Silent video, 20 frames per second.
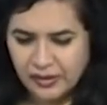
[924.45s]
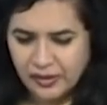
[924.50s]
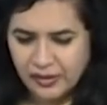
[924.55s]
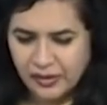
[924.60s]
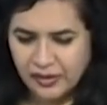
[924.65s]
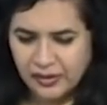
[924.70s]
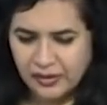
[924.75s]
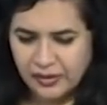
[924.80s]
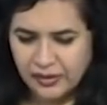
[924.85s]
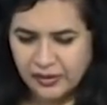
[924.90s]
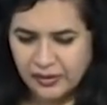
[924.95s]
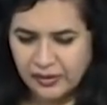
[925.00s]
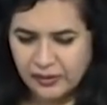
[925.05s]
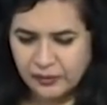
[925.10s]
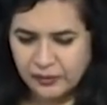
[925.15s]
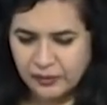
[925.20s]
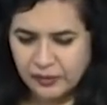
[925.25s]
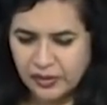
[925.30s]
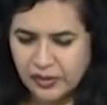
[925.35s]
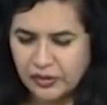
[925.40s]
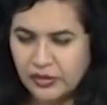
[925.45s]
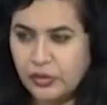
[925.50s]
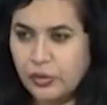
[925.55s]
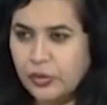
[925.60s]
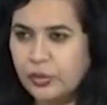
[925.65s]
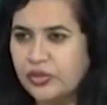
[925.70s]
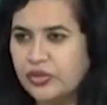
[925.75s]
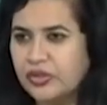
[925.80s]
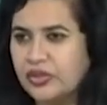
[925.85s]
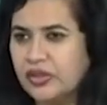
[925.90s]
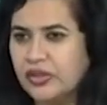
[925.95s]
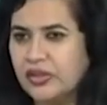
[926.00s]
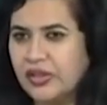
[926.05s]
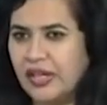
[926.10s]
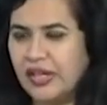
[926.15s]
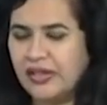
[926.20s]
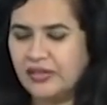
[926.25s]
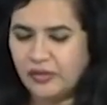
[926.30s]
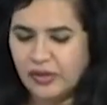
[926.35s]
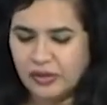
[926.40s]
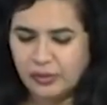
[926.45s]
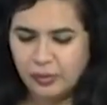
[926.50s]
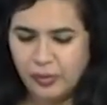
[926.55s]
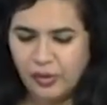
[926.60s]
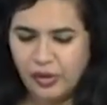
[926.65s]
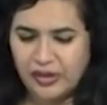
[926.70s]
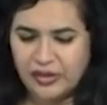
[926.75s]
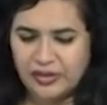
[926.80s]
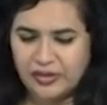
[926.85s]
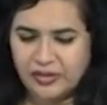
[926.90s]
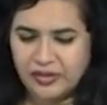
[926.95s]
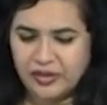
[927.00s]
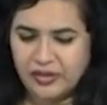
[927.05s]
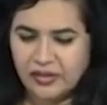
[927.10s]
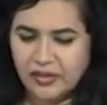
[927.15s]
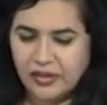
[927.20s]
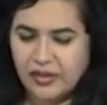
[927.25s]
uh, used at one point.